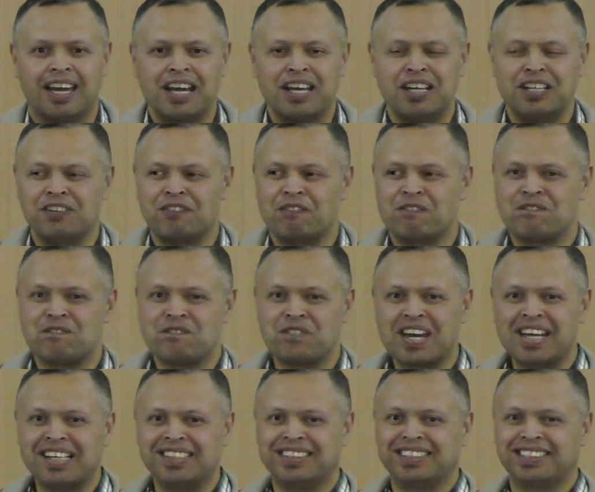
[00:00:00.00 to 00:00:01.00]
His
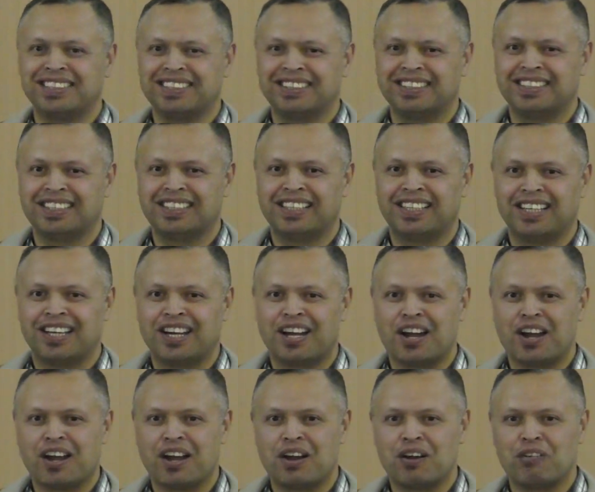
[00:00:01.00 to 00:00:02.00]
face
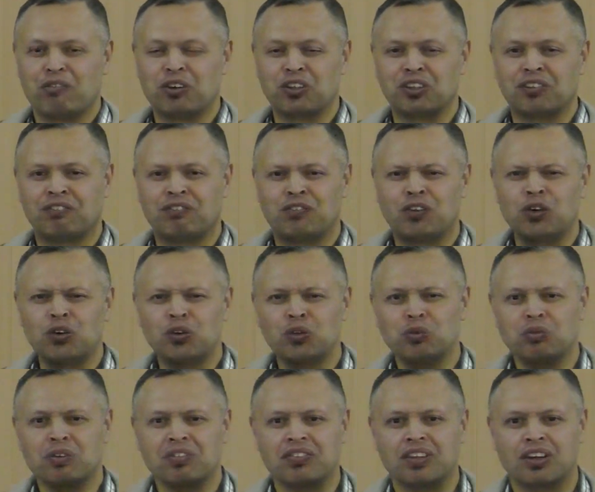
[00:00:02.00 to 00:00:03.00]
was
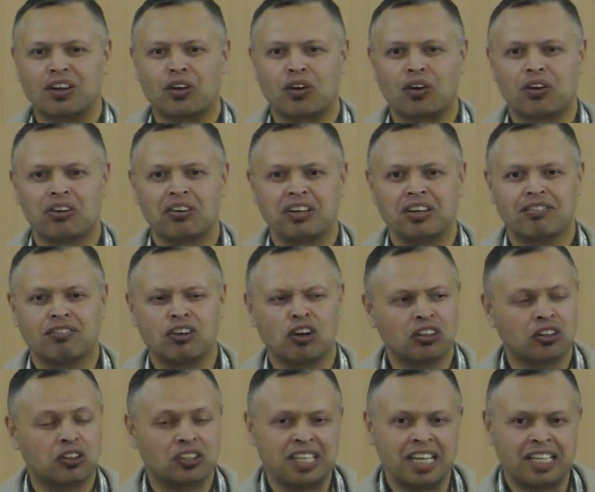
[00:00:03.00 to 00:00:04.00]
filled with the glory of
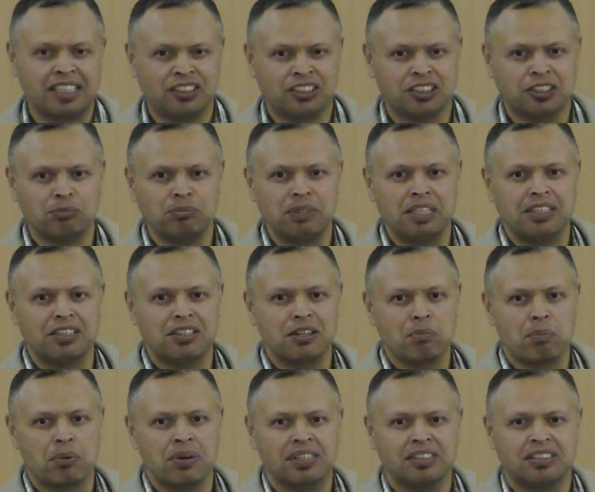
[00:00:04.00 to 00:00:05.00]
God because he had just been in
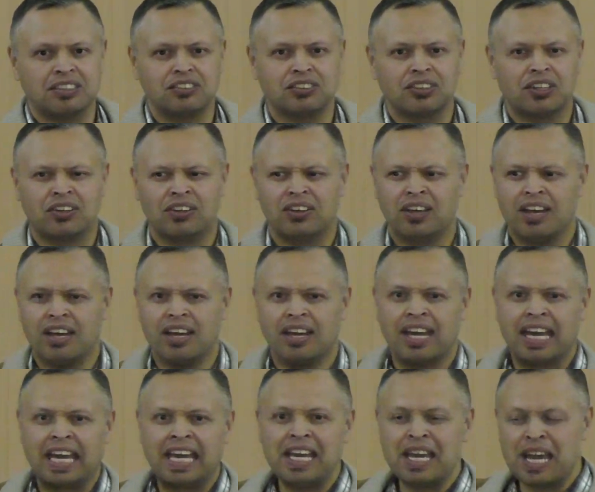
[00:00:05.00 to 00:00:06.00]
the presence. So
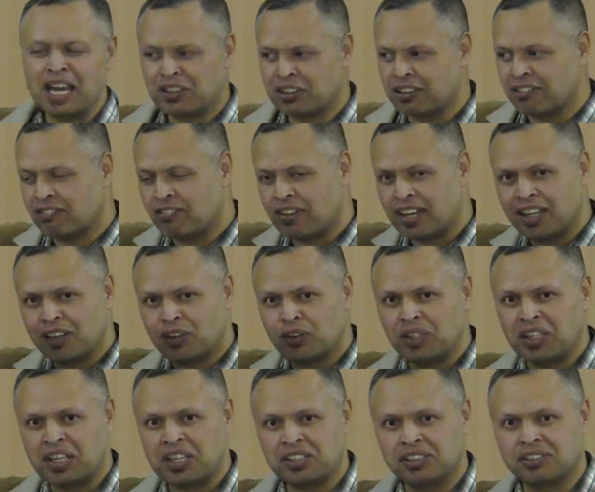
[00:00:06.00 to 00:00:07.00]
he had to
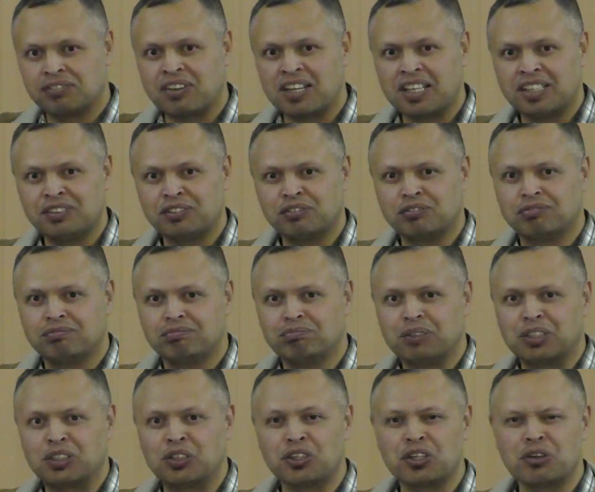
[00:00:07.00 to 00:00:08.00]
veil his face
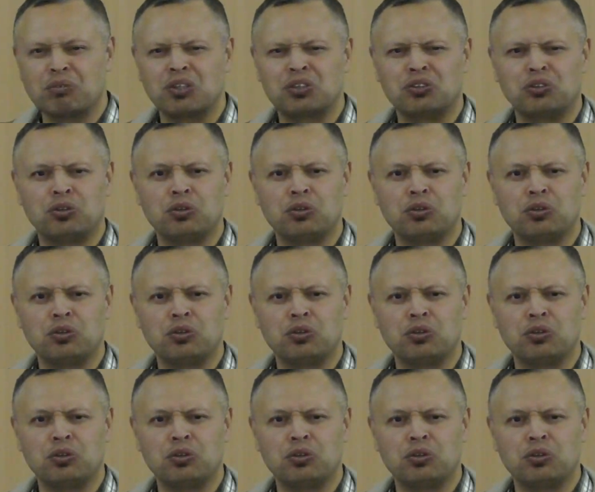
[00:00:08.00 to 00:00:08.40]
because it was